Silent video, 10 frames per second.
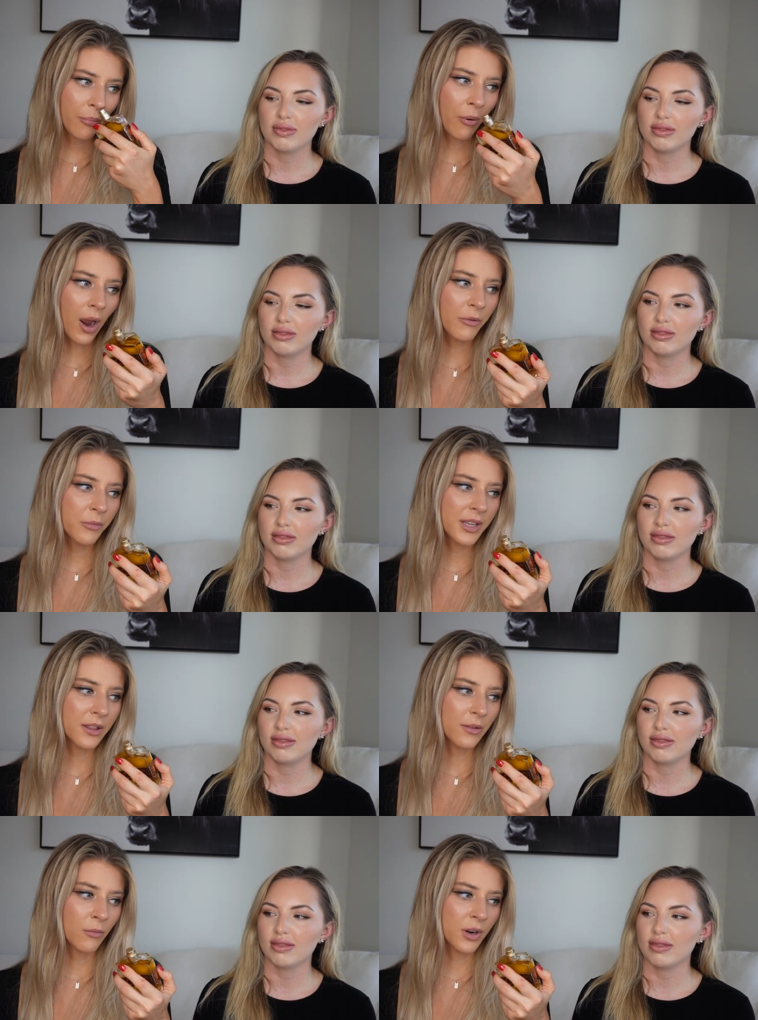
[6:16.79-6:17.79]

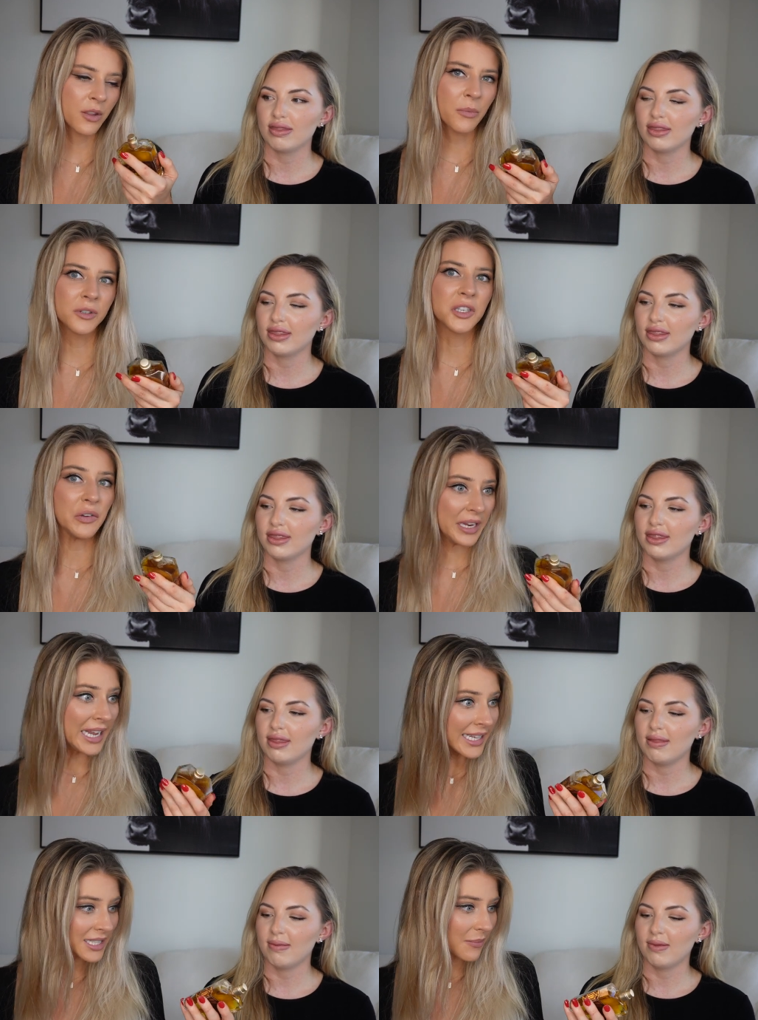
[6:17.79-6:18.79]
Speaker 1: probably one of the most
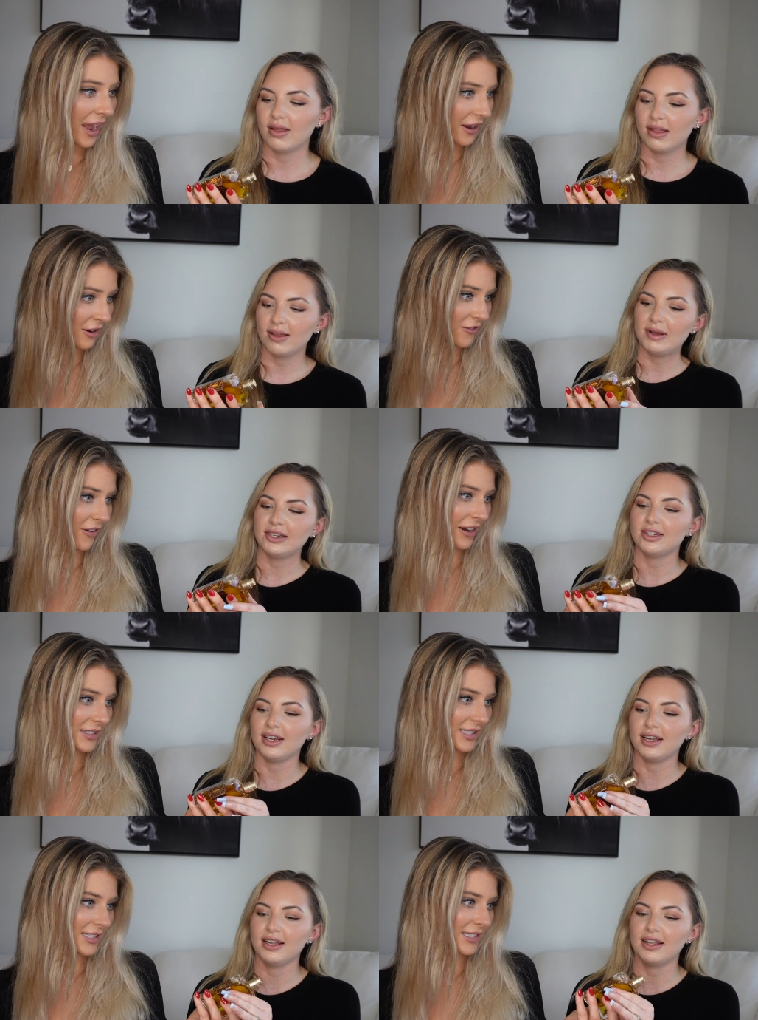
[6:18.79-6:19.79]
unique tobacco
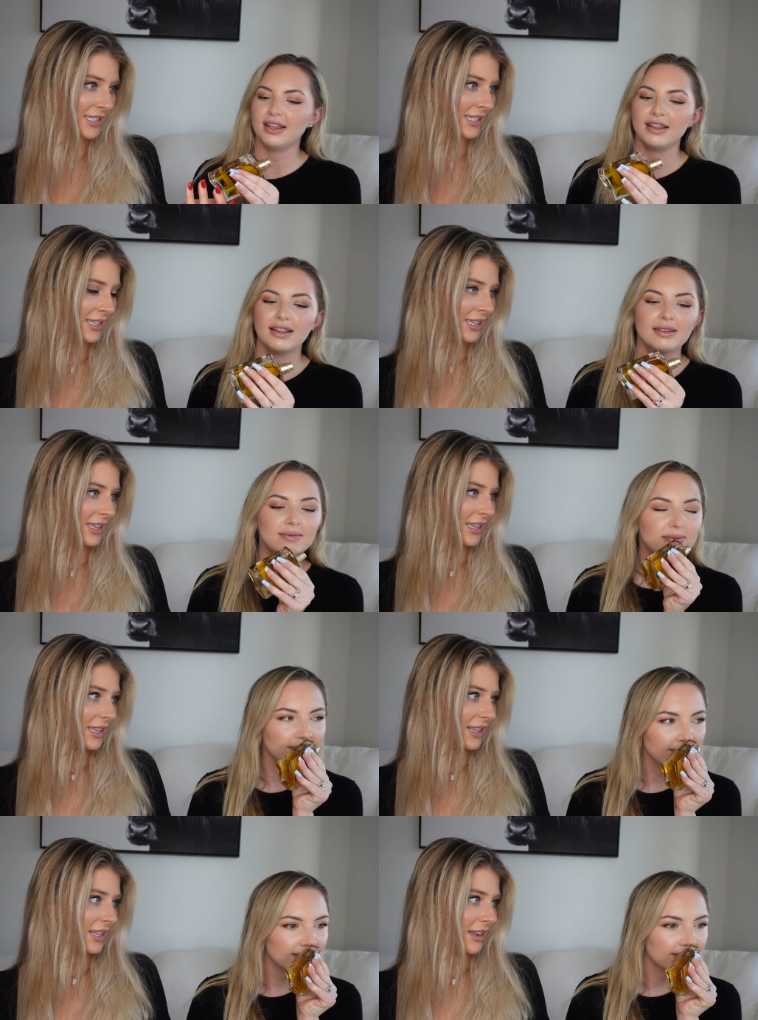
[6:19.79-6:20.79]
fragrances
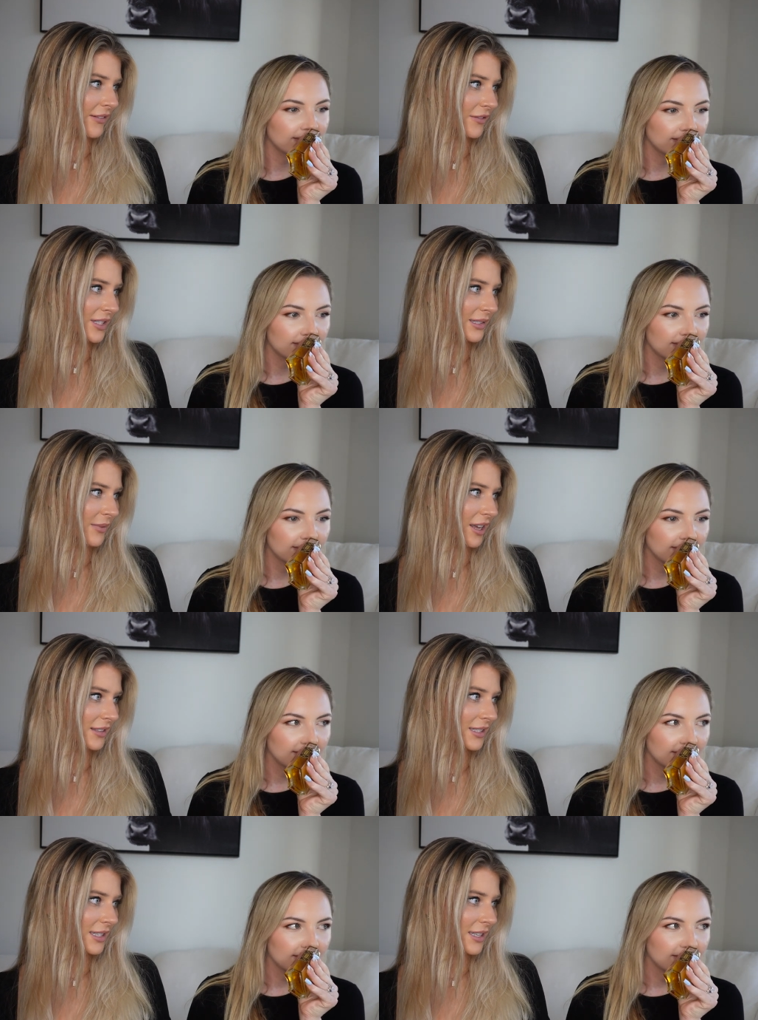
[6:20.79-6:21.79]
that I've ever
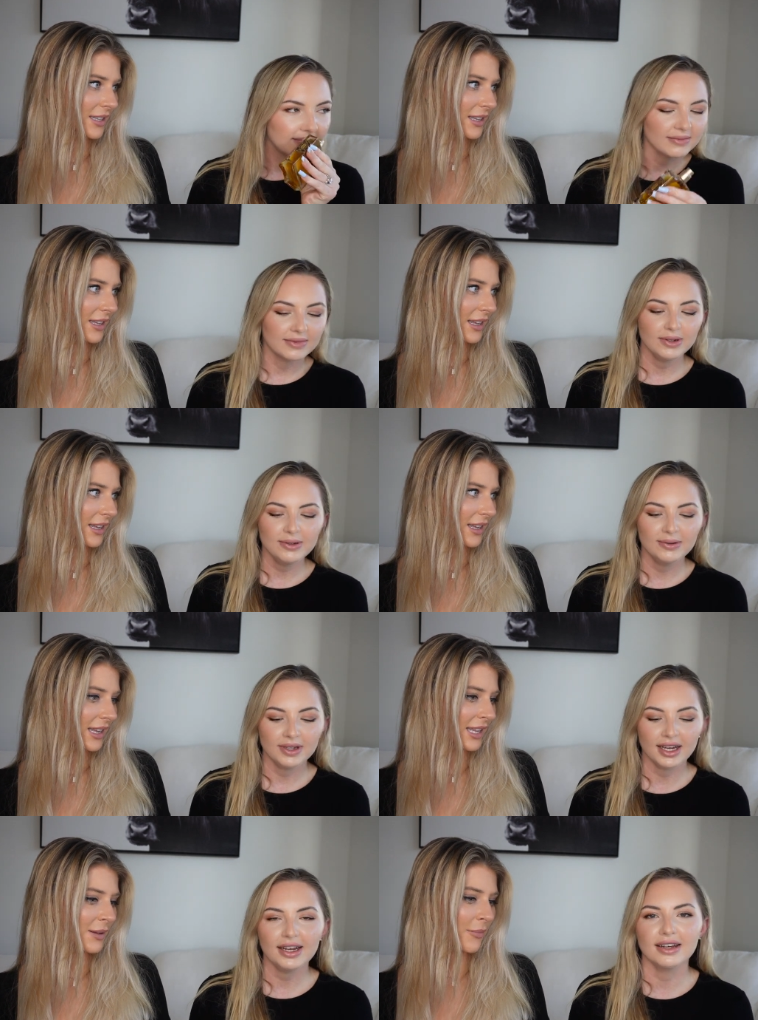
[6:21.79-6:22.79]
smelled.
Speaker 2: Ooh,
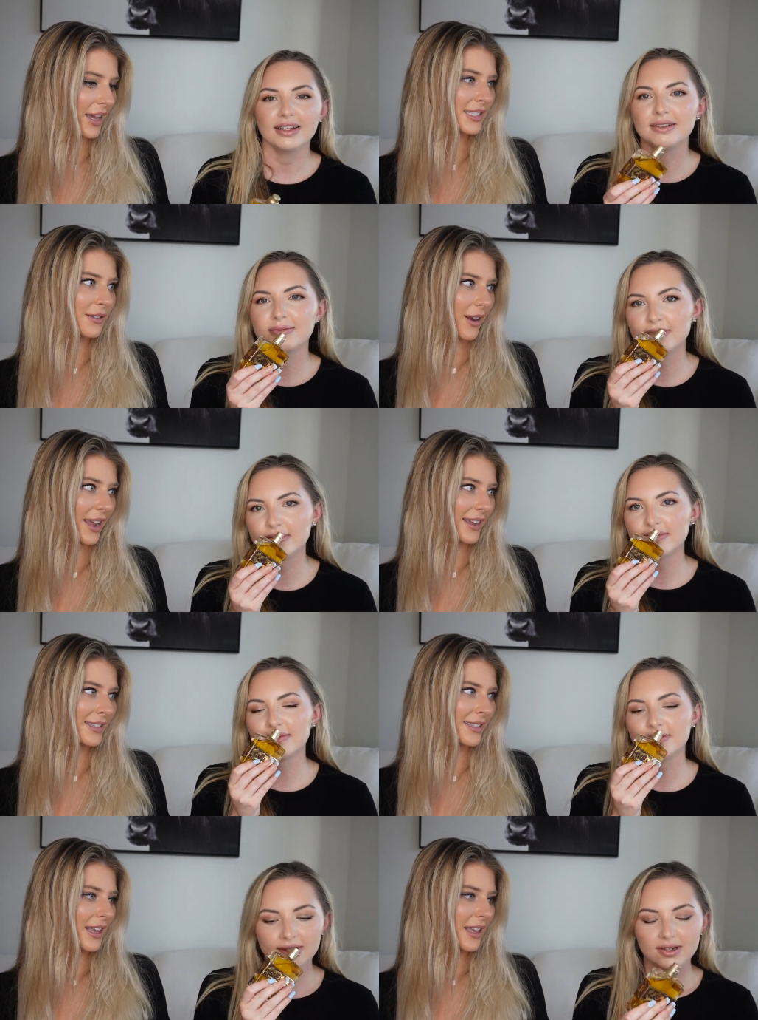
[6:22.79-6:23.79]
yeah. the best way.
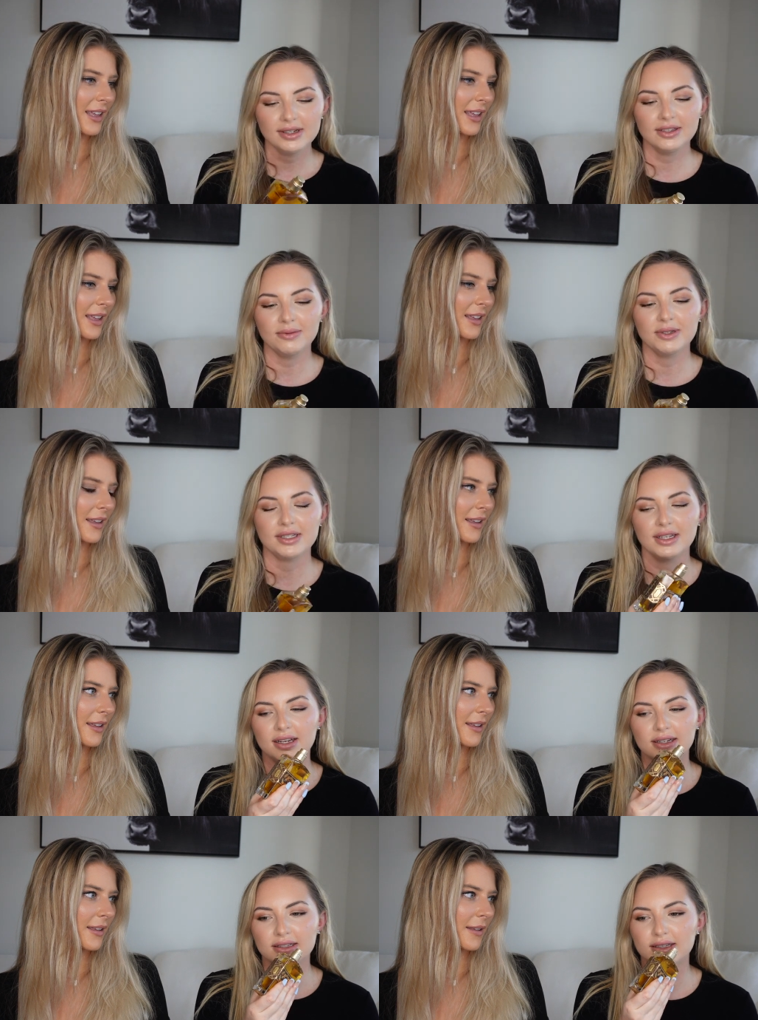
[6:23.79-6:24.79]
There is almost
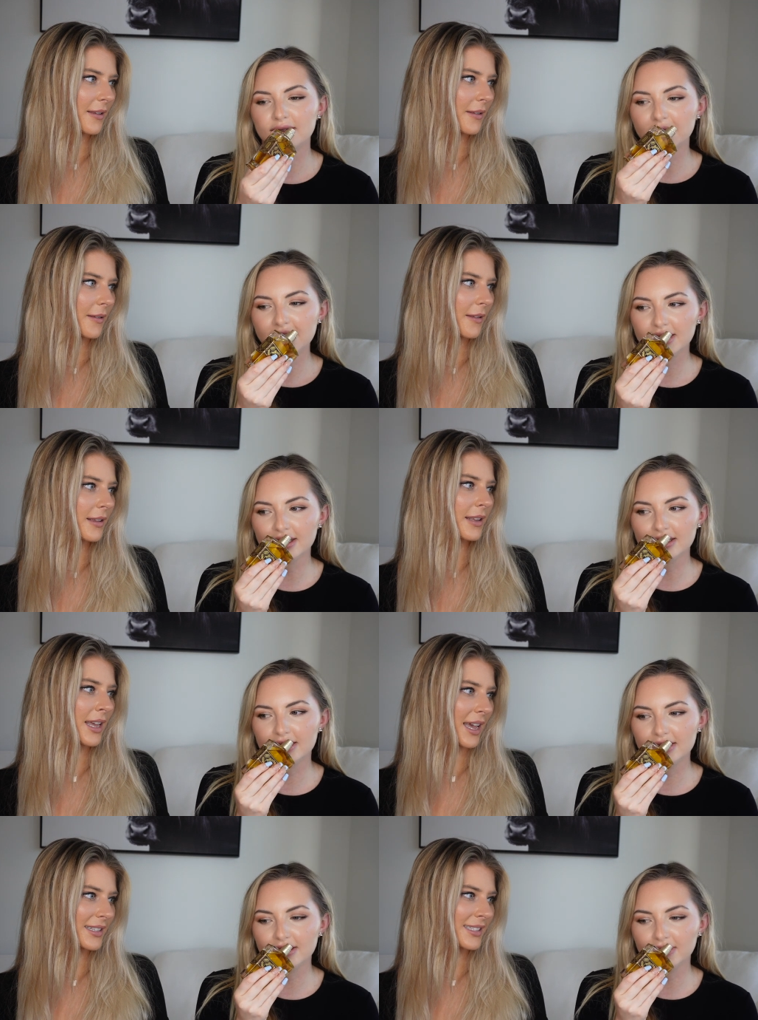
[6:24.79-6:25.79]
like a sweetness
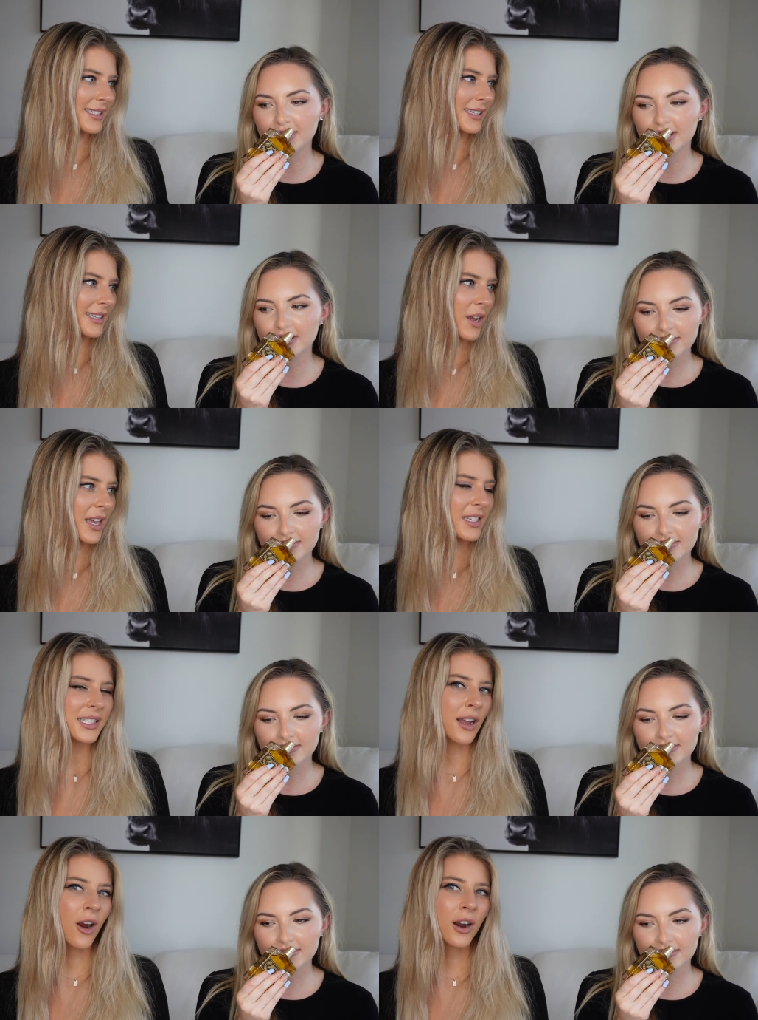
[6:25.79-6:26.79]
yes, to it.
Speaker 1: But
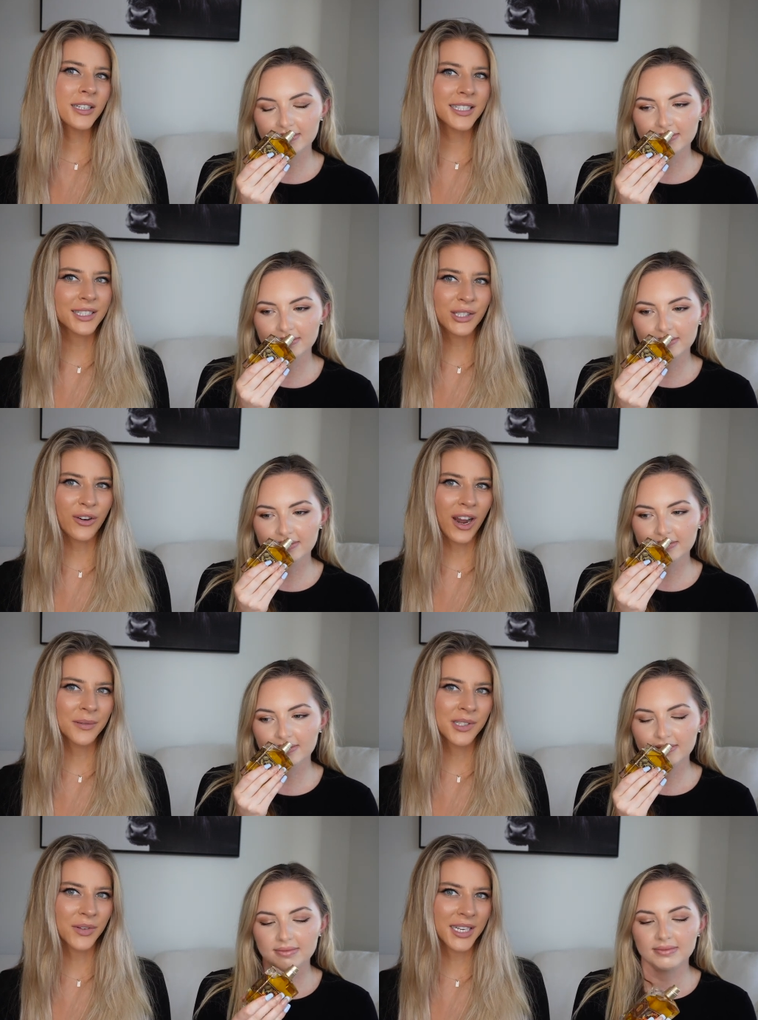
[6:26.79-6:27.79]
it's a hard to
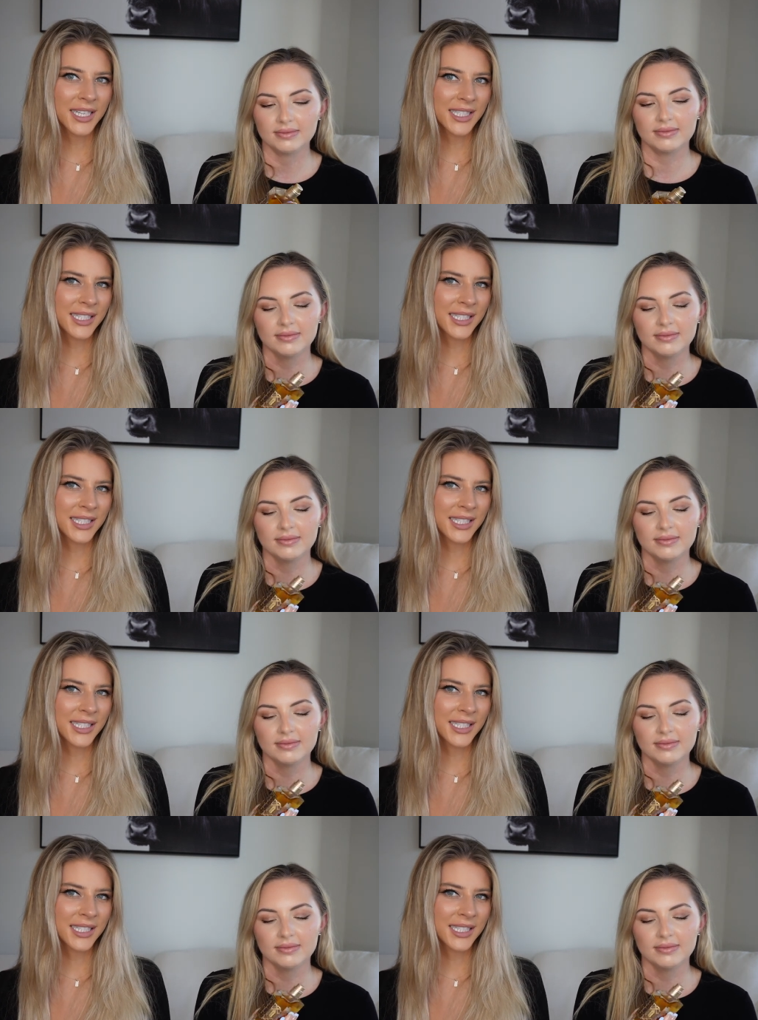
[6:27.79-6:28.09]
describe sweetness.